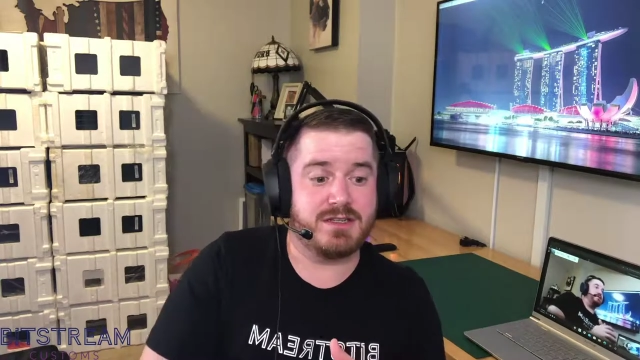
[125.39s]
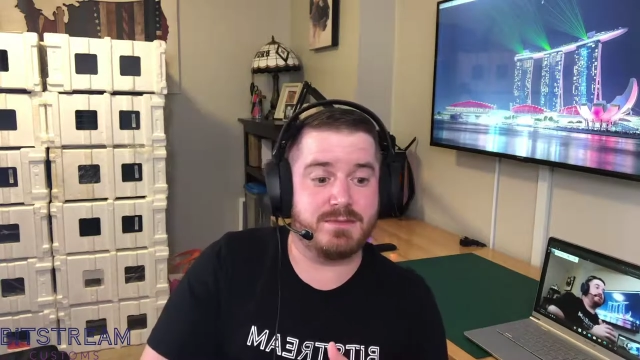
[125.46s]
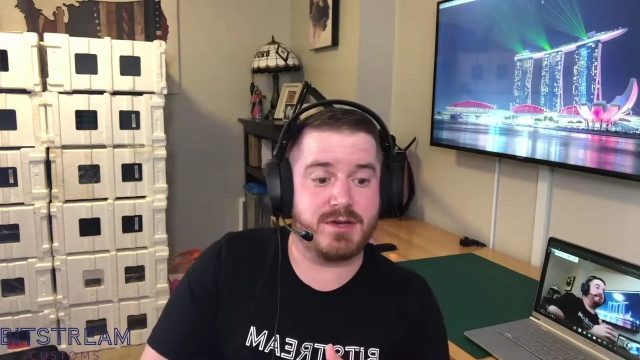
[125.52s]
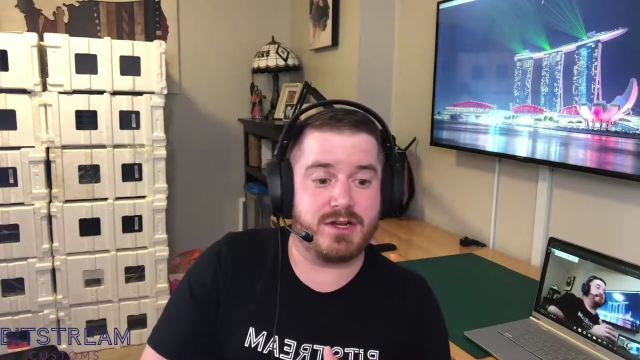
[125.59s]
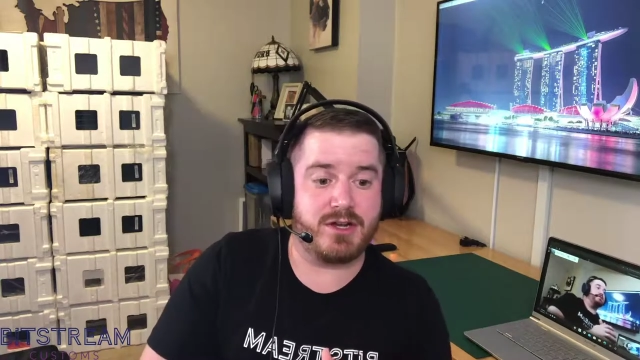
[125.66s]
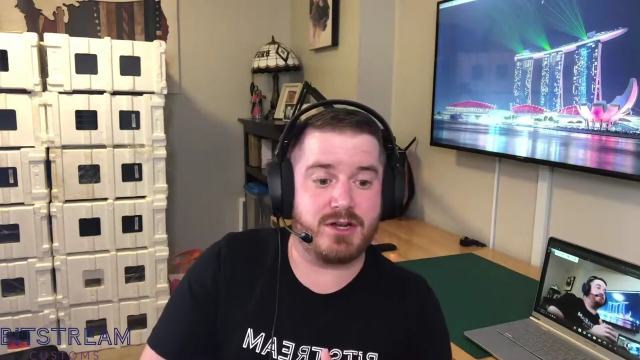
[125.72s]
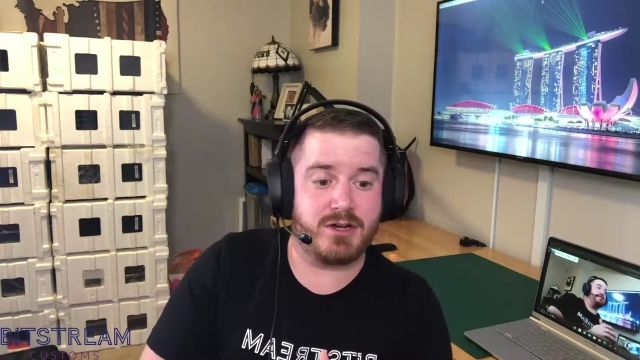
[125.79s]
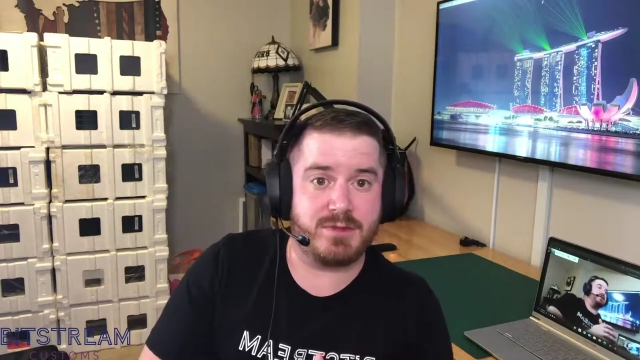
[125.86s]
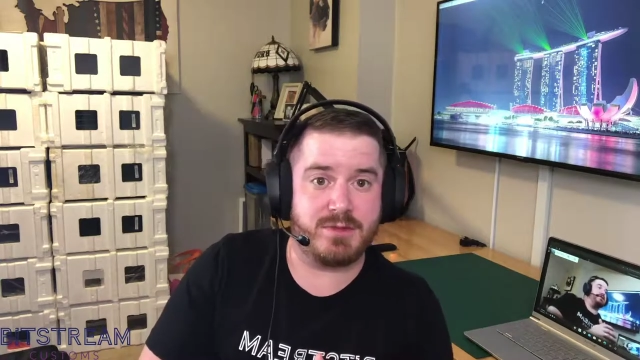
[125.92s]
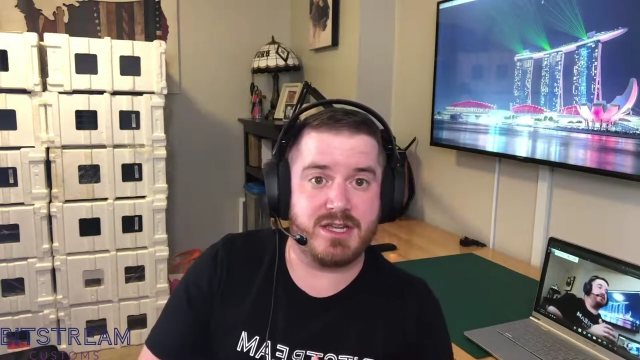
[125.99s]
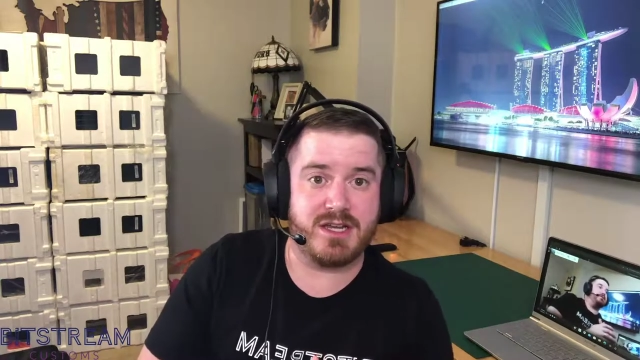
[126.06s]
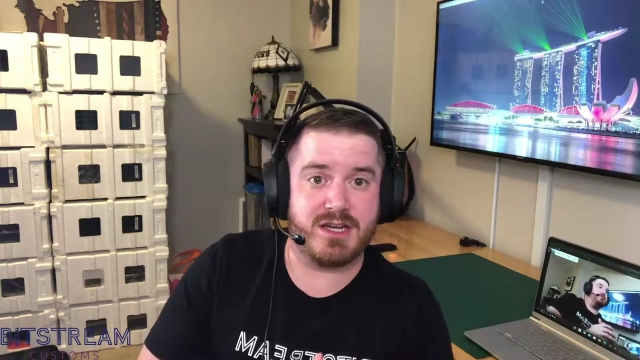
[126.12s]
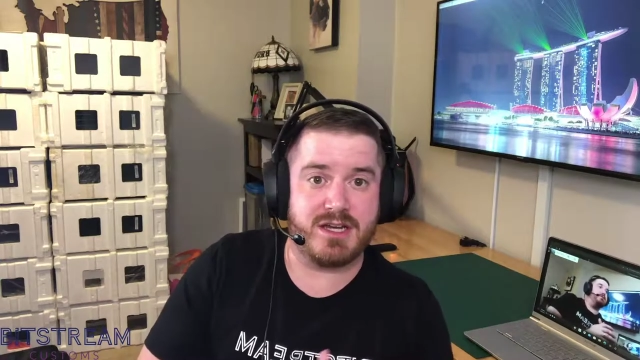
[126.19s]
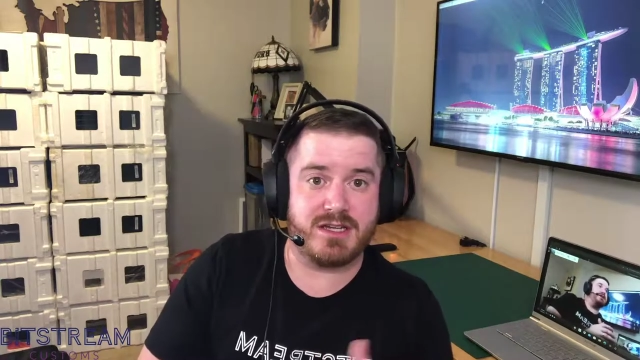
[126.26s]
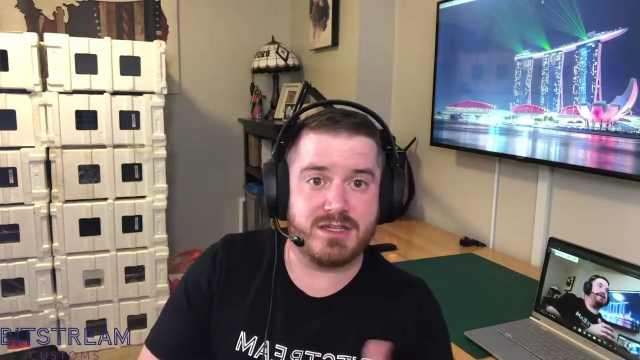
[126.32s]
but I'll
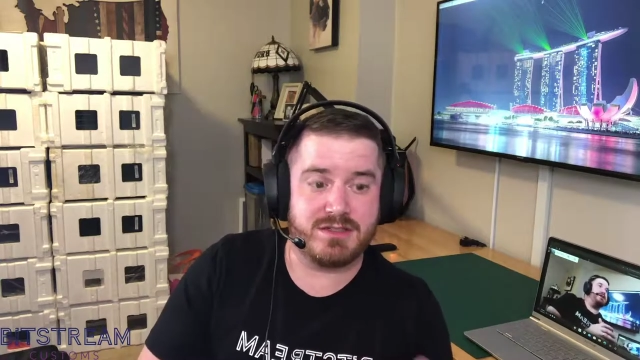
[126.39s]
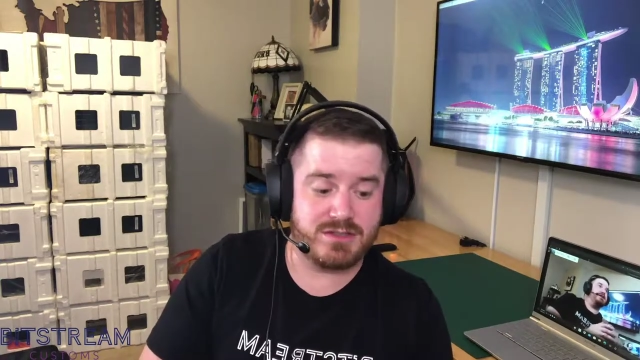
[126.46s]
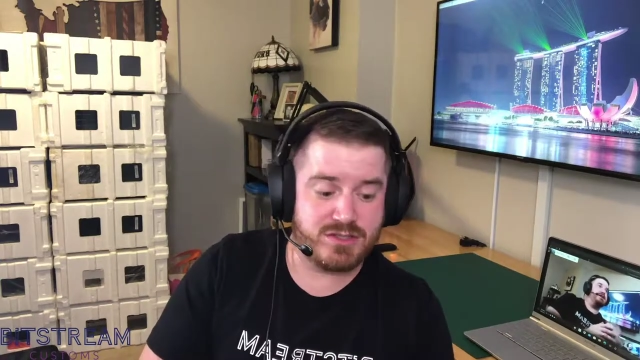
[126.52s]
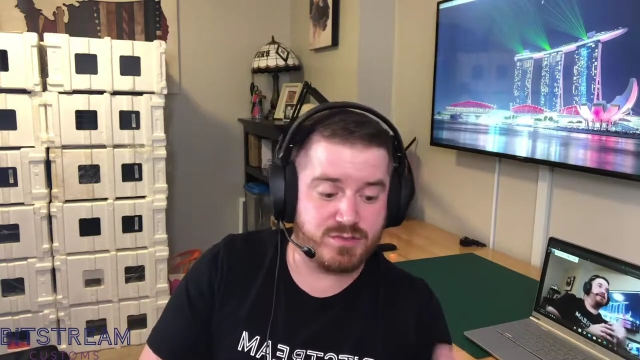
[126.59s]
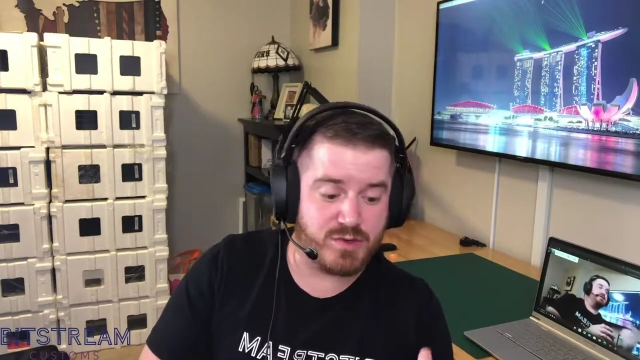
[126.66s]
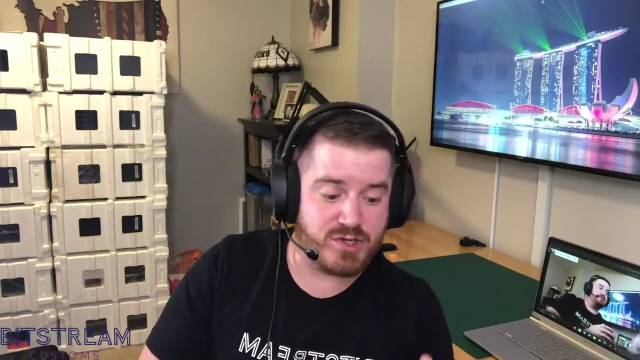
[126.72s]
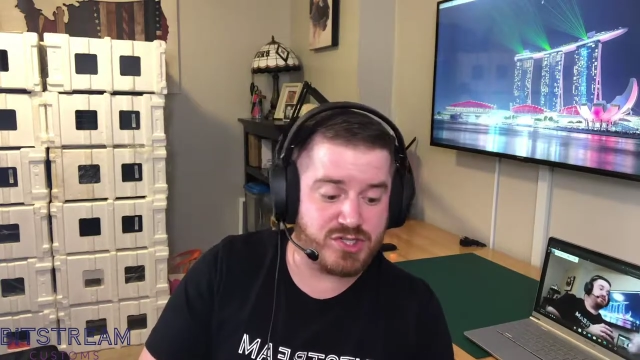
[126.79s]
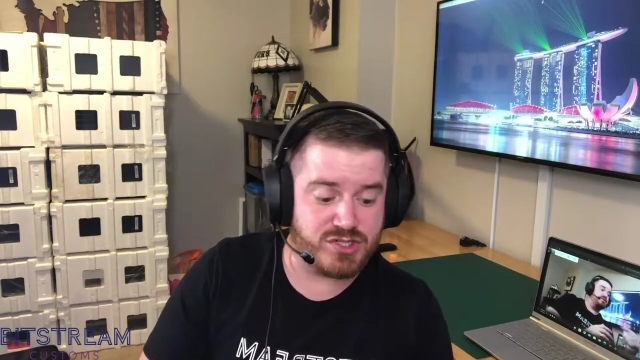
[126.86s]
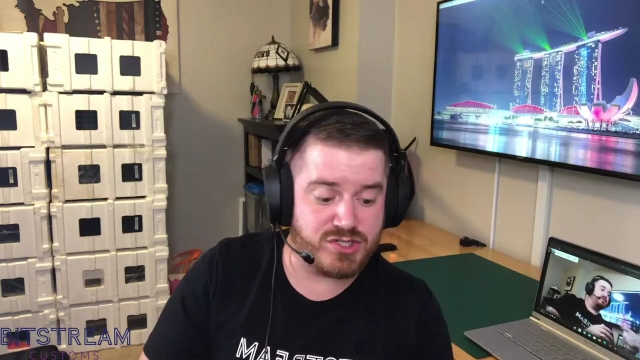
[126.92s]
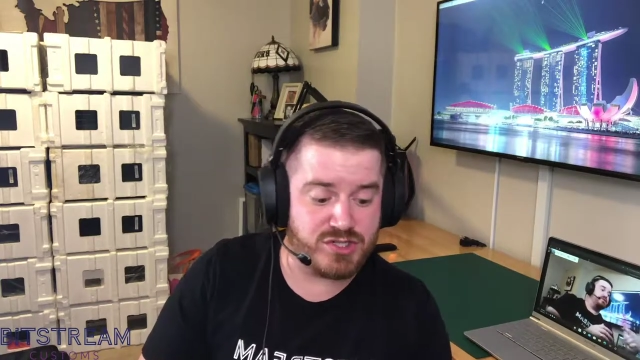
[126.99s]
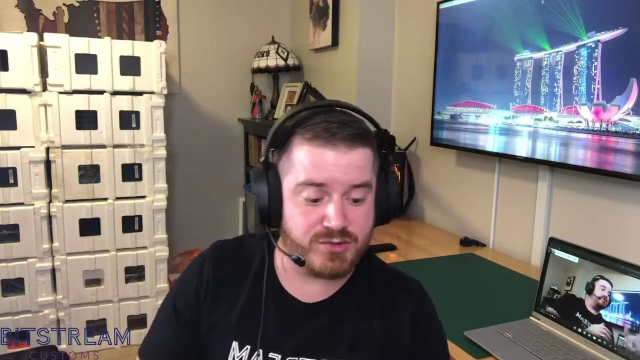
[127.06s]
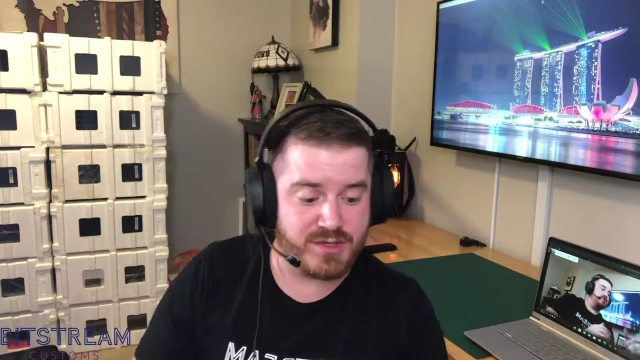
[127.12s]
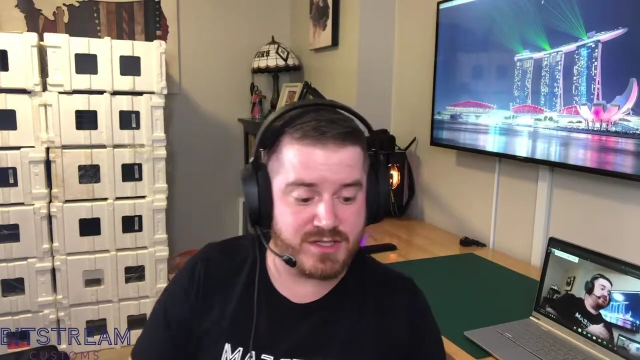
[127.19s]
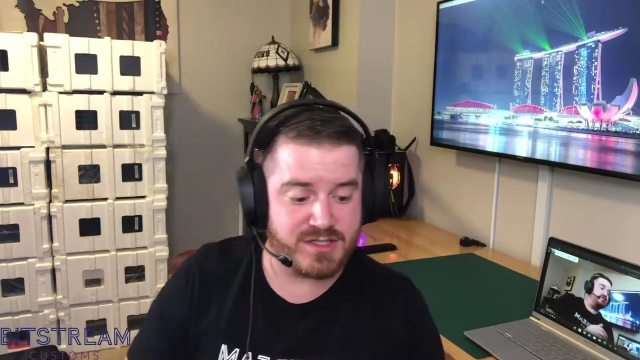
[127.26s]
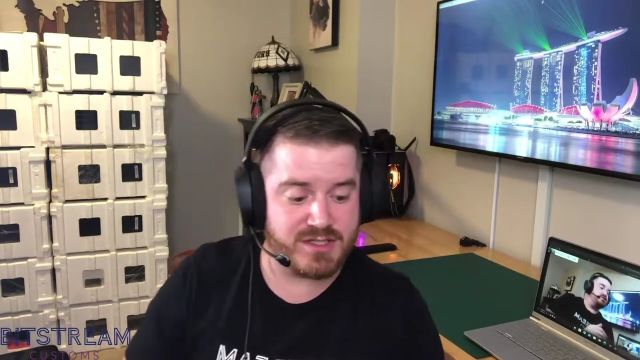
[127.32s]
be uh, switching
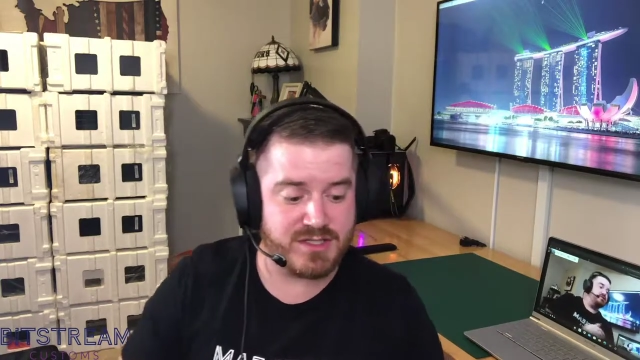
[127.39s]
to it.